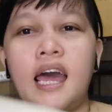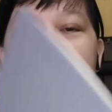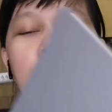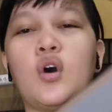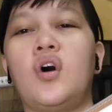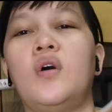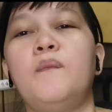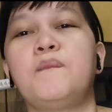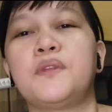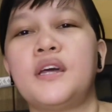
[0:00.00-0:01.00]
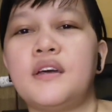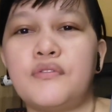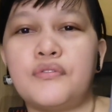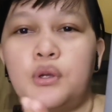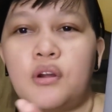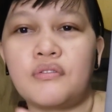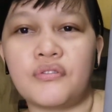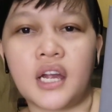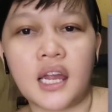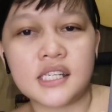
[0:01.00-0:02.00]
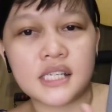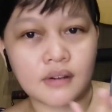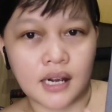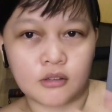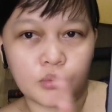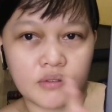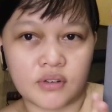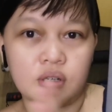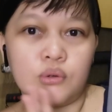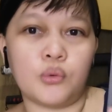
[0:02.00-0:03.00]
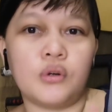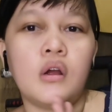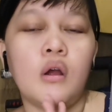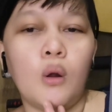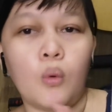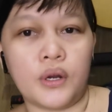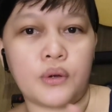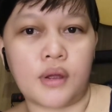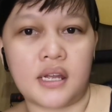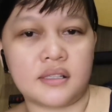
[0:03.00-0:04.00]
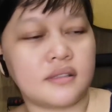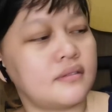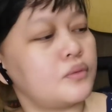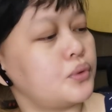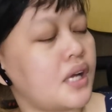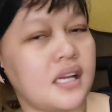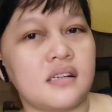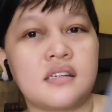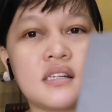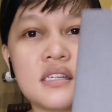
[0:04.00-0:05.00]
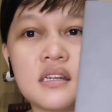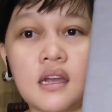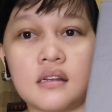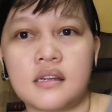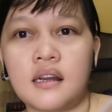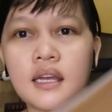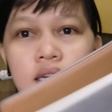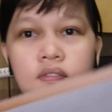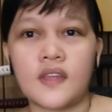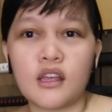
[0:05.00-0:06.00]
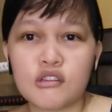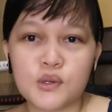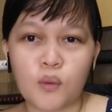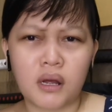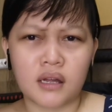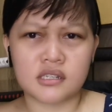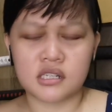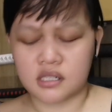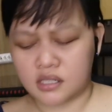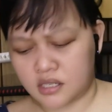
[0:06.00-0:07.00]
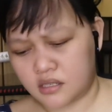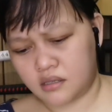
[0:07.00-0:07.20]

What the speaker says: Ito, you're free to write whatever you wanna write. Nice, it's nice. I like it. Thank you so much.